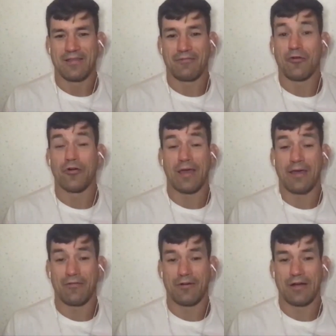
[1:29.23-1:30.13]

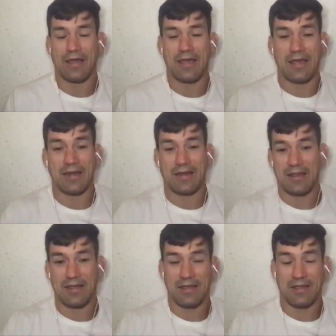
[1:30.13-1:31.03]
forever and
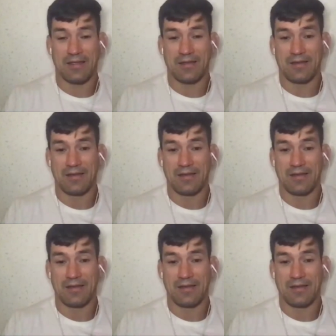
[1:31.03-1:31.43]
and